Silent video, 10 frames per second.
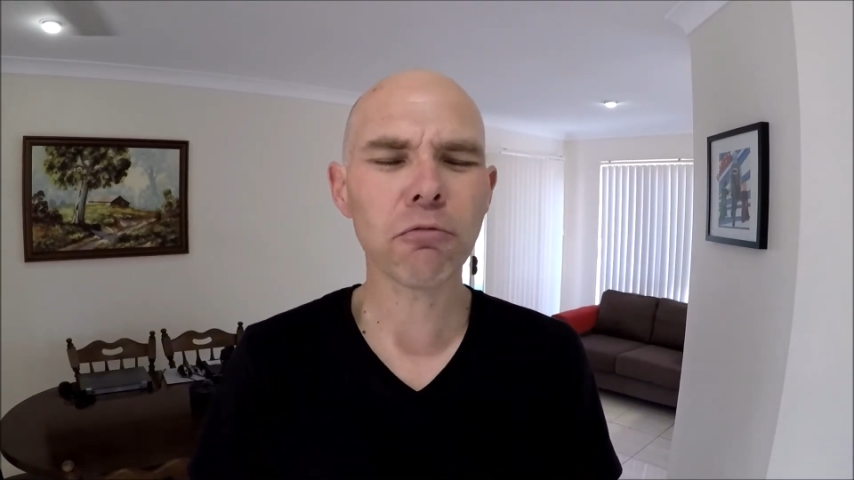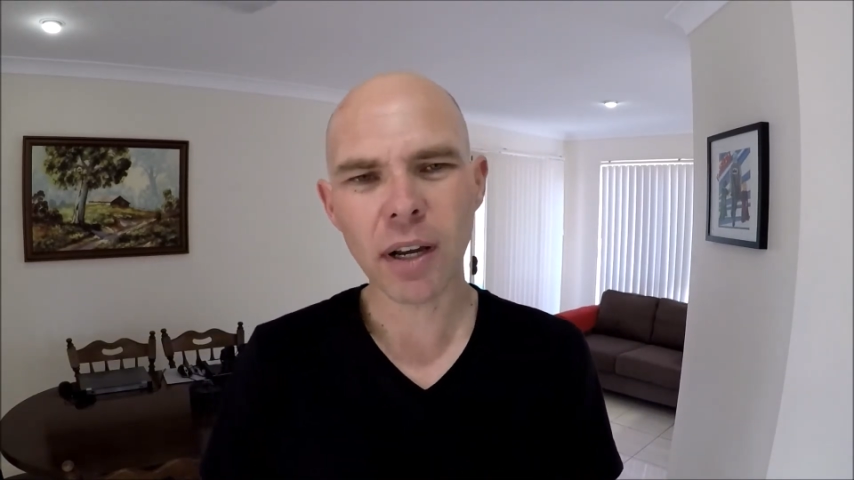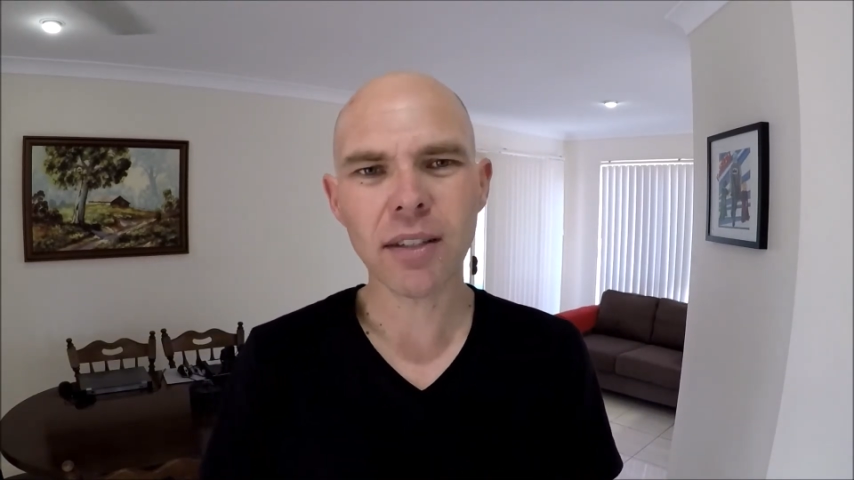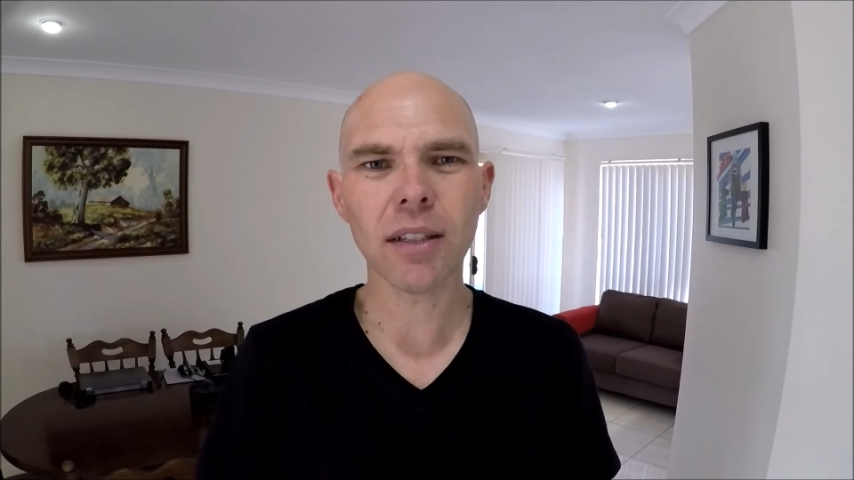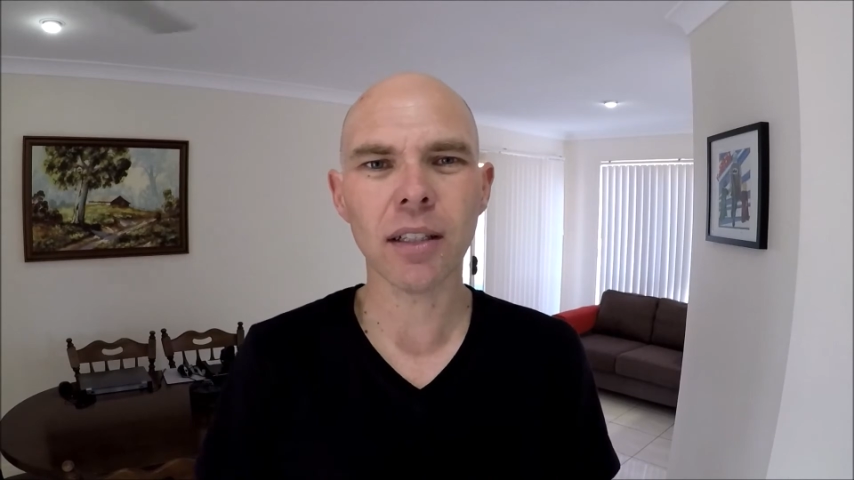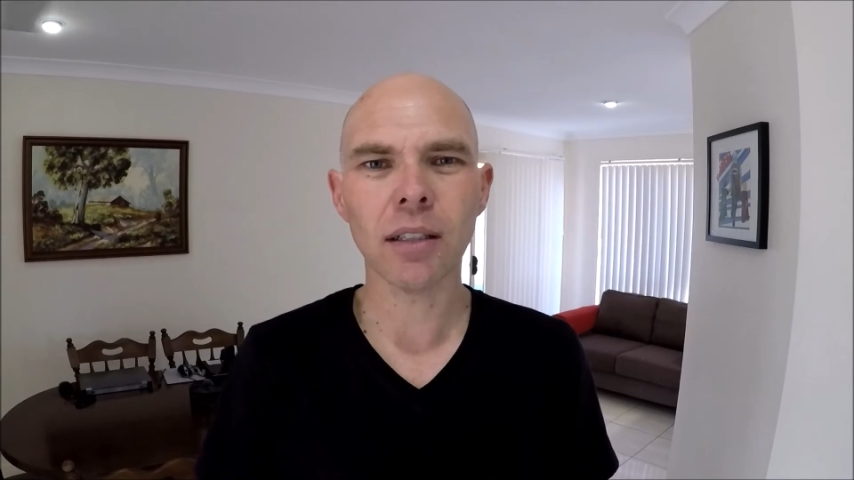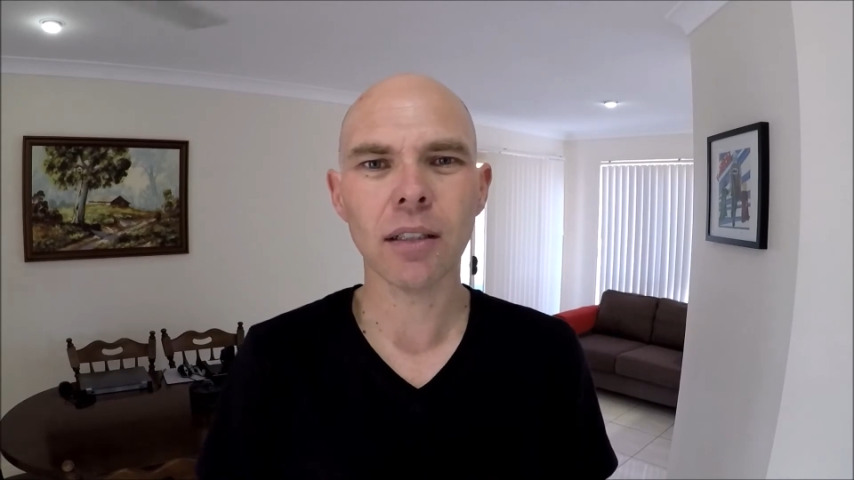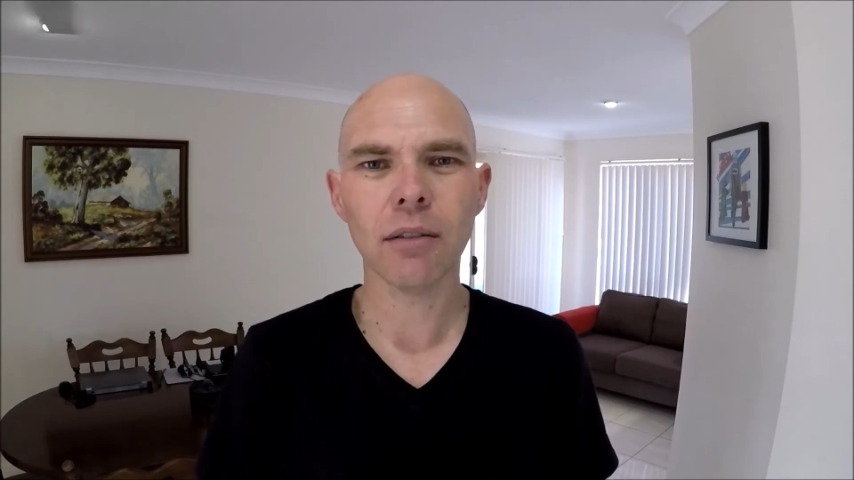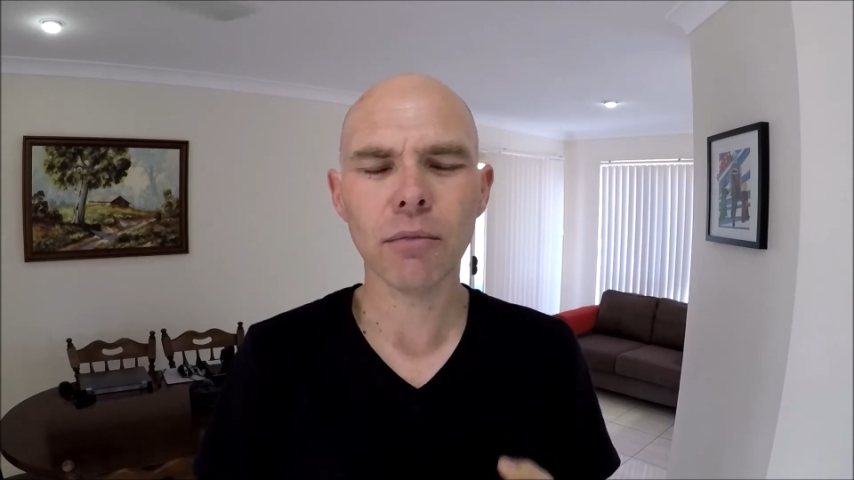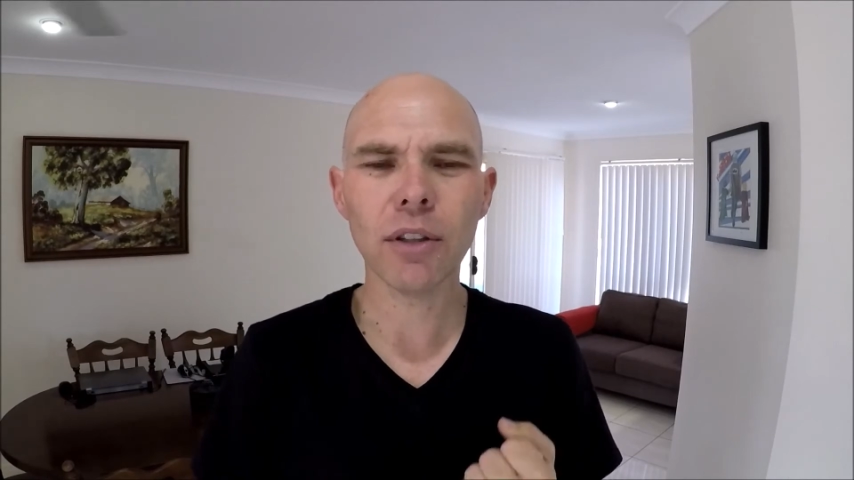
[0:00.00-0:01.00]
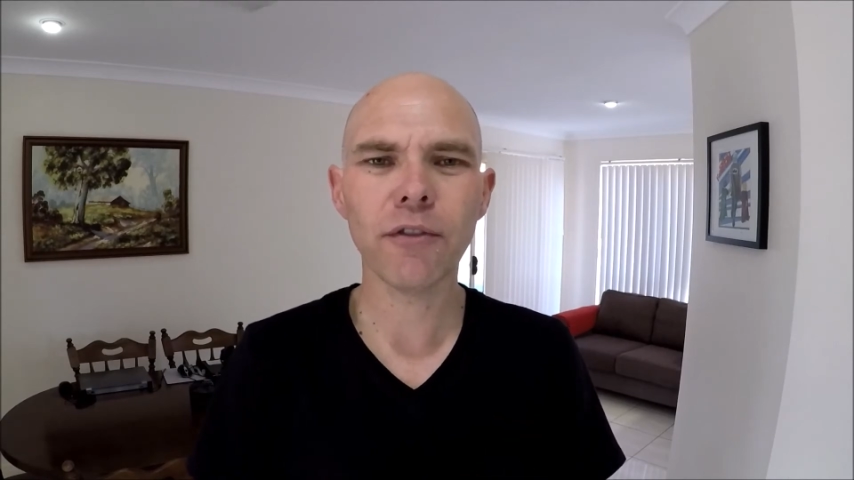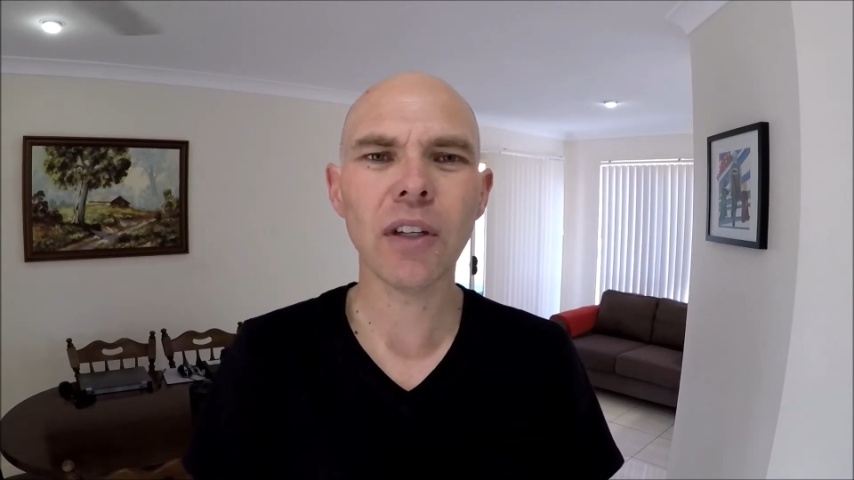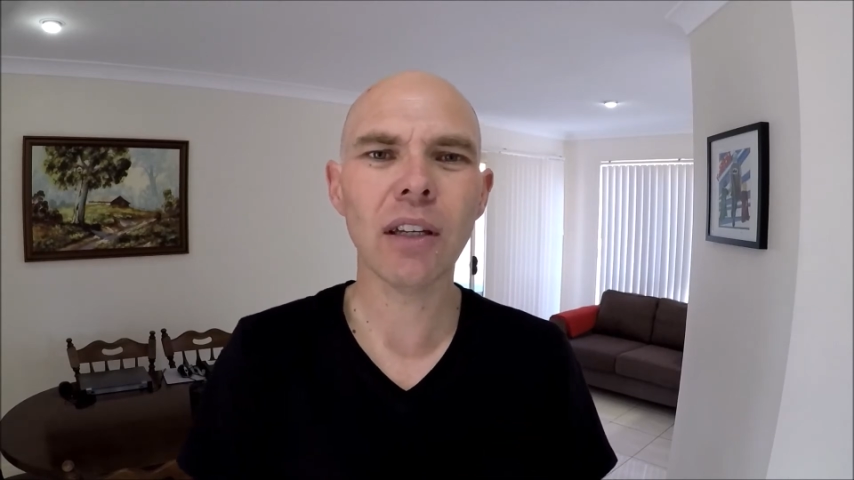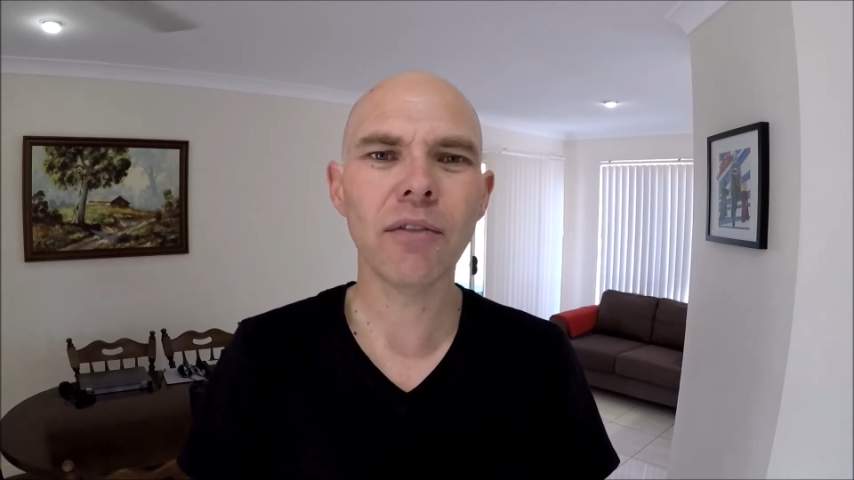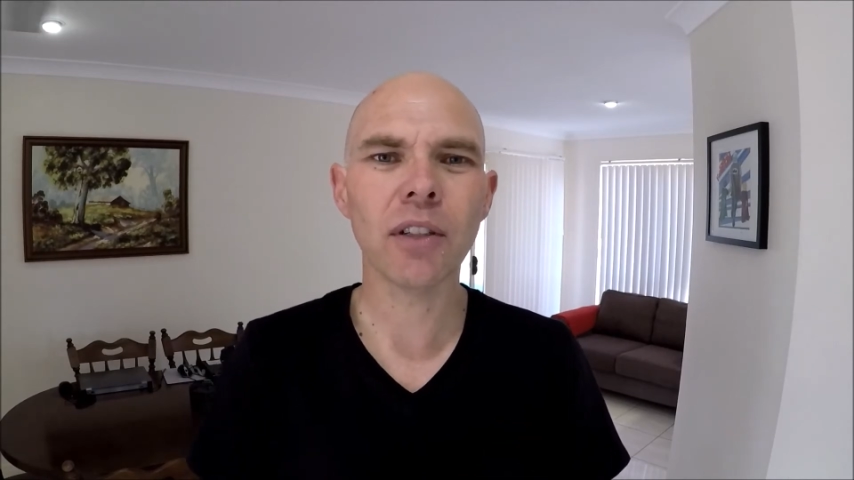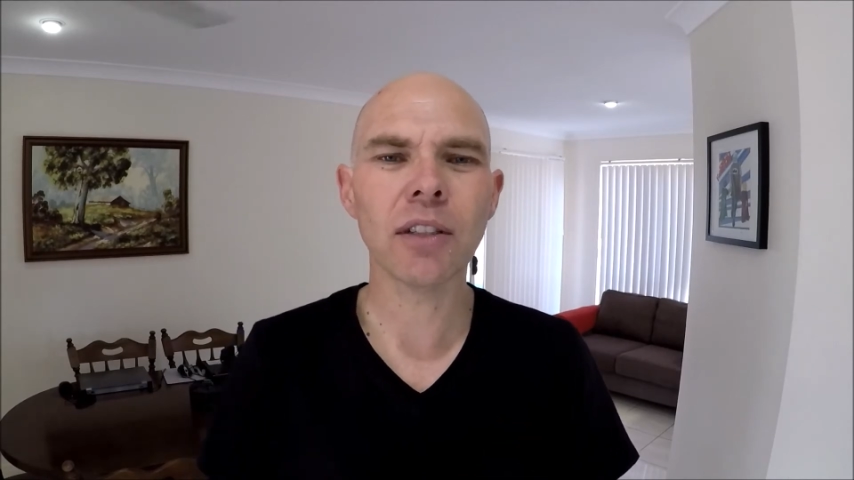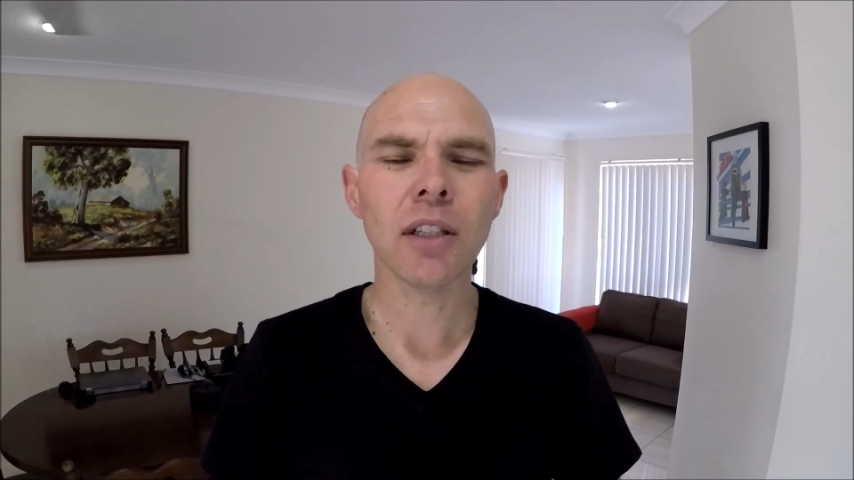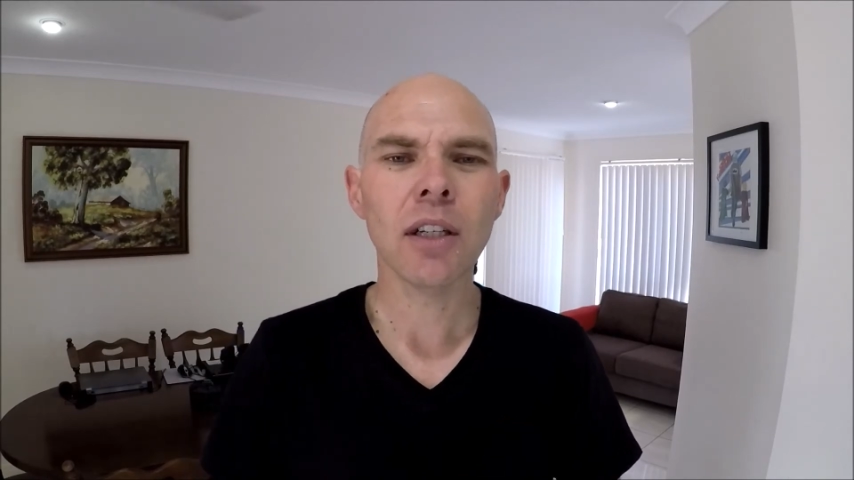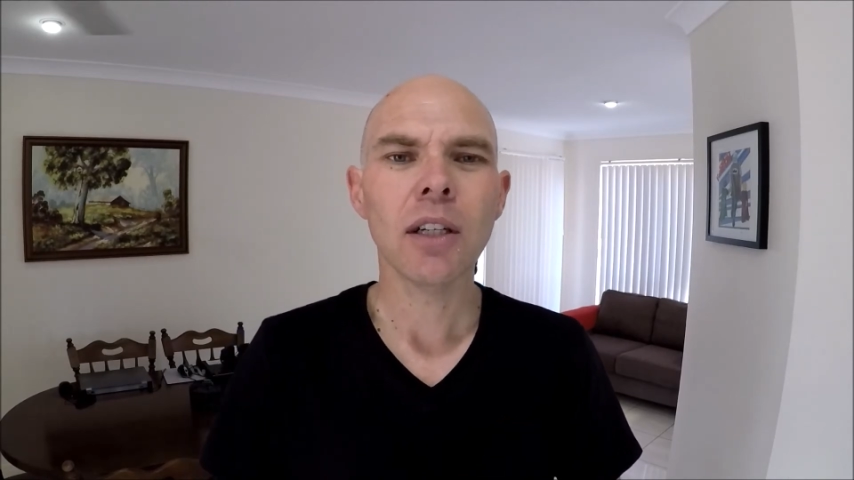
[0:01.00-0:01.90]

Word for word: wrestling with forgiveness?